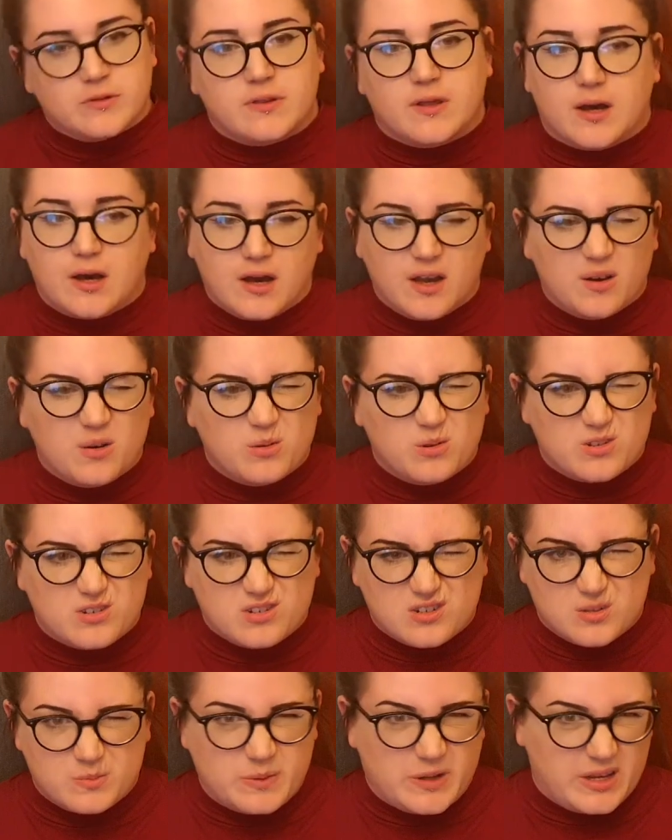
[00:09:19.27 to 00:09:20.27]
that I was
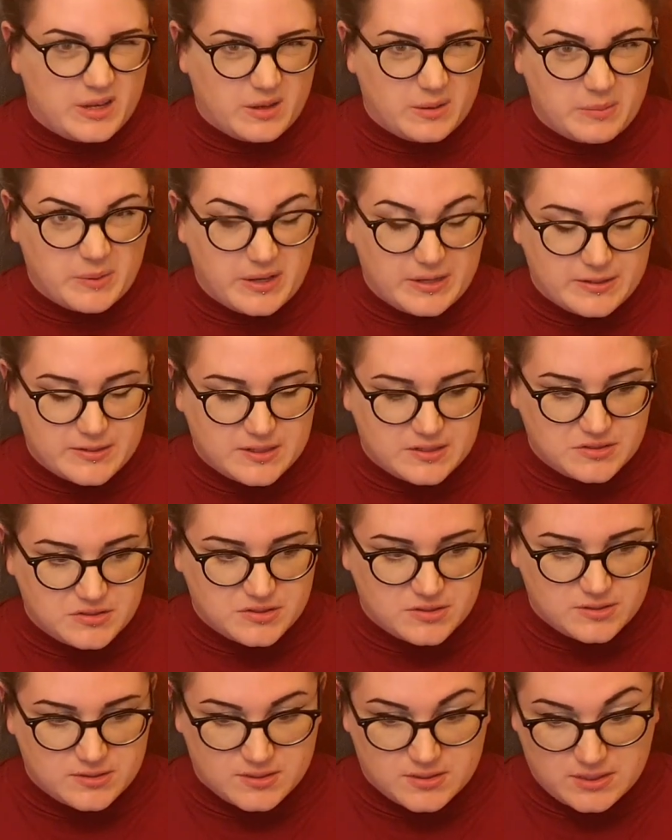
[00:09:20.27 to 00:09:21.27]
just being a bit
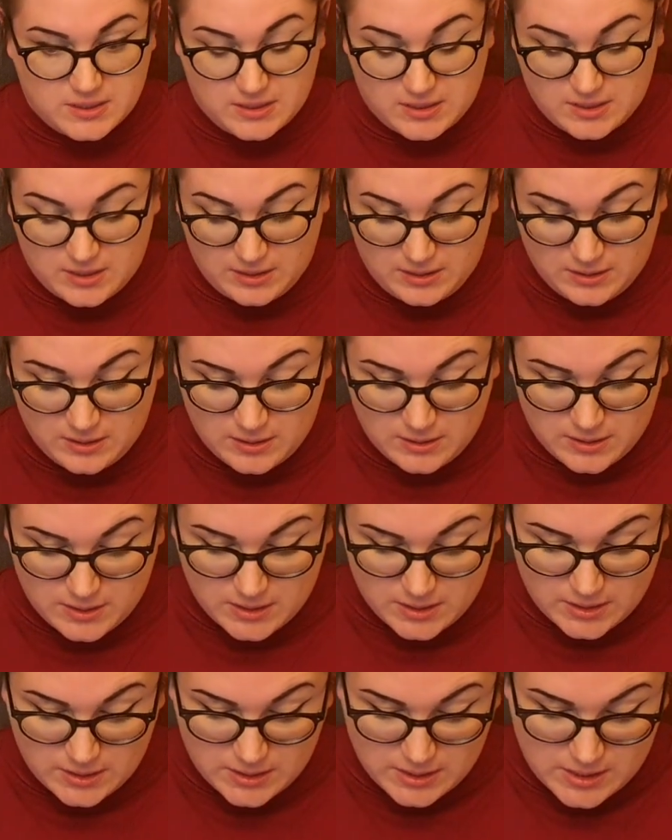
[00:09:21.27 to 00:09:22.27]
attention seeking.
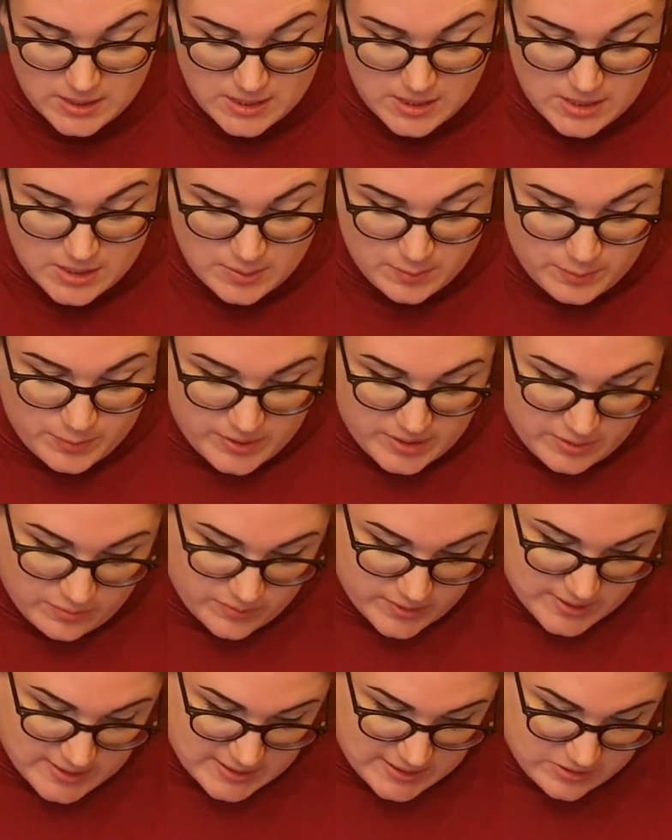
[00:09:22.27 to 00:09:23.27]
But it
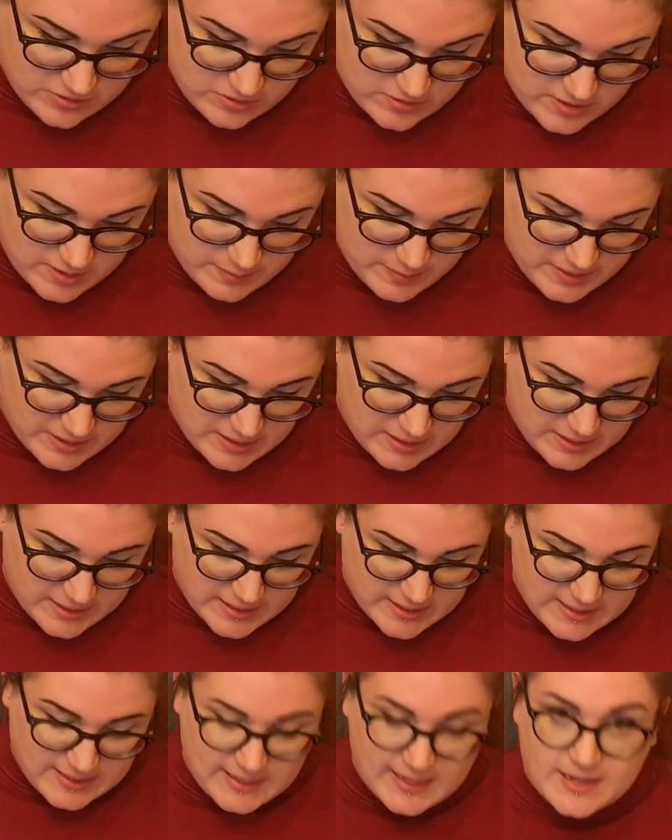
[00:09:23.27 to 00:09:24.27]
would literally be
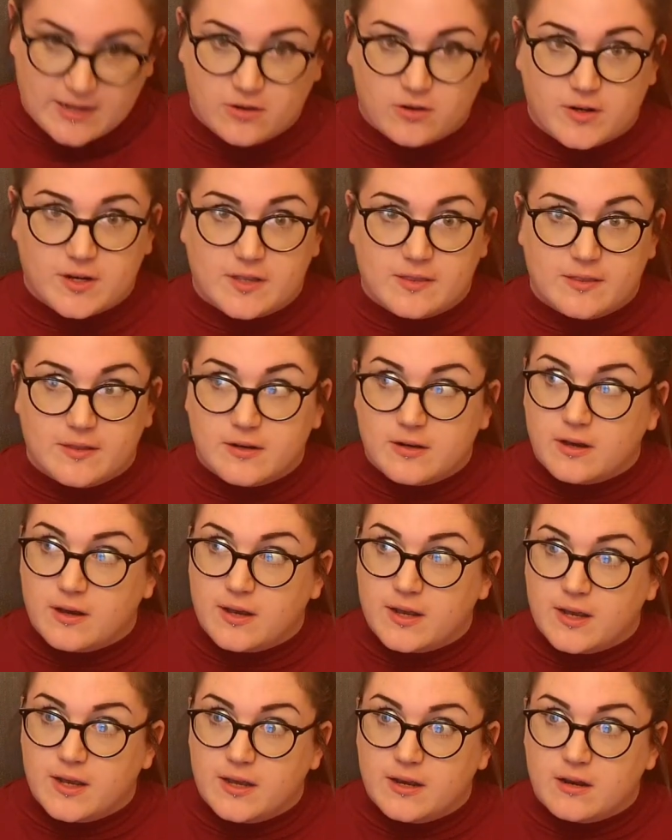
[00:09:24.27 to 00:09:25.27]
like late on in the
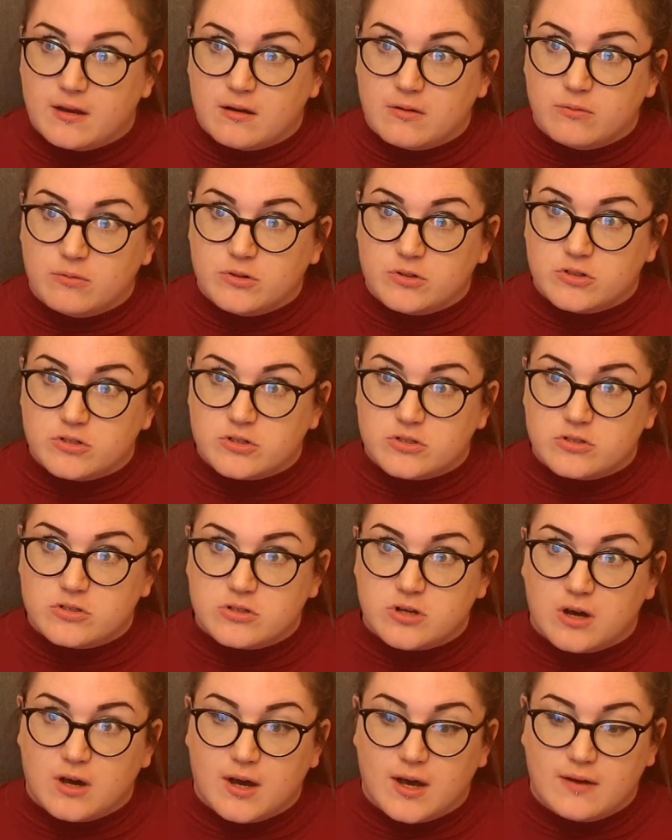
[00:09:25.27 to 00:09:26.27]
night and I would just
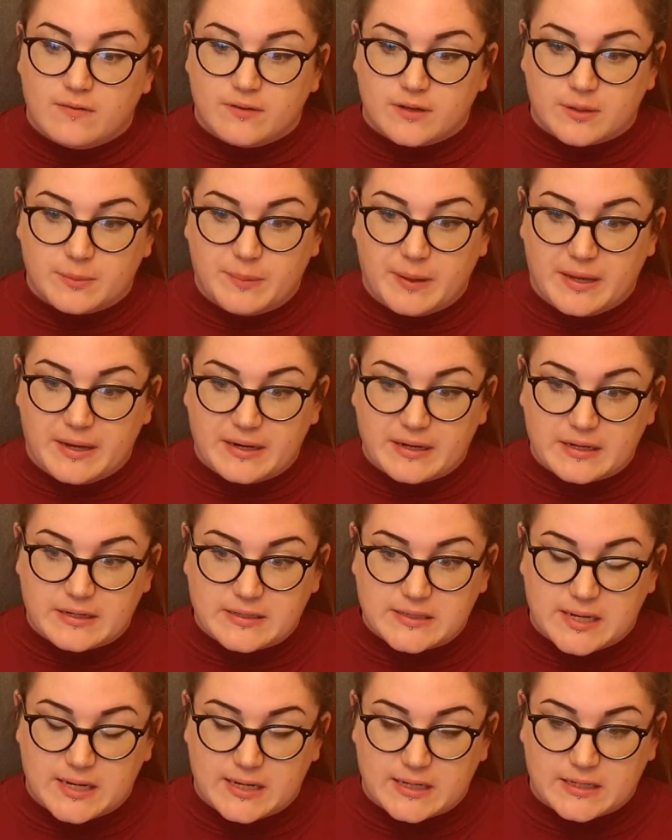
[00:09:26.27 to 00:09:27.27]
start having a panic
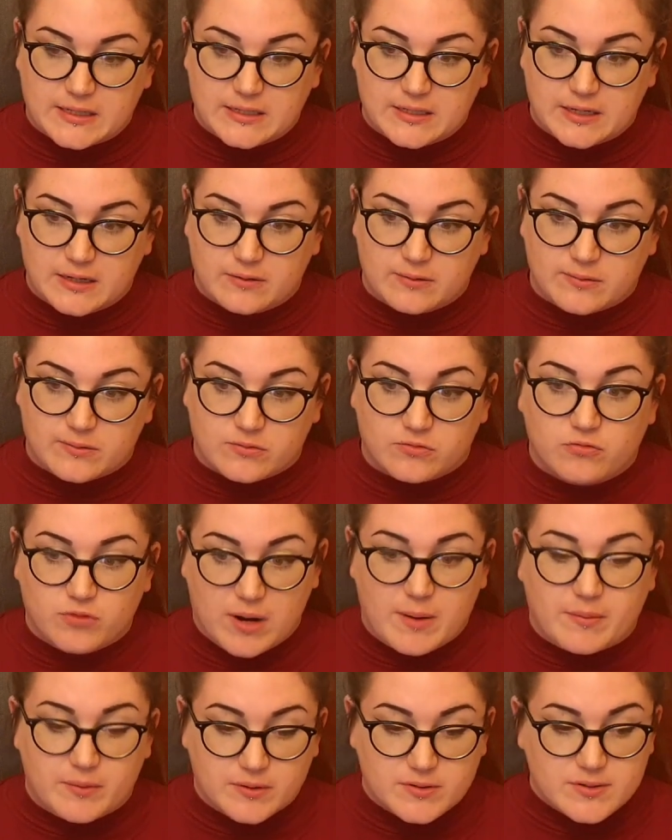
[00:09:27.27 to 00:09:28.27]
attack and I would
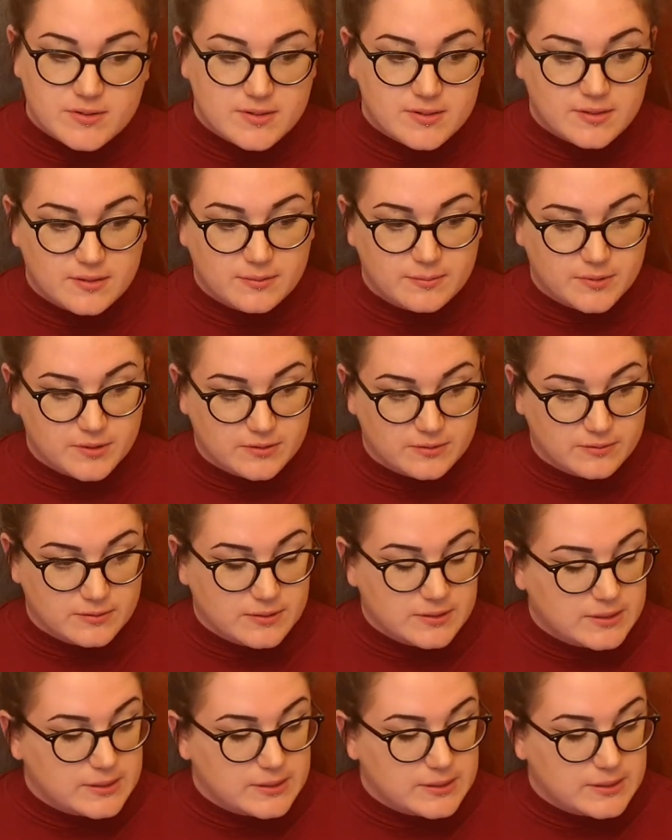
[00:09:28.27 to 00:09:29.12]
growl onto them and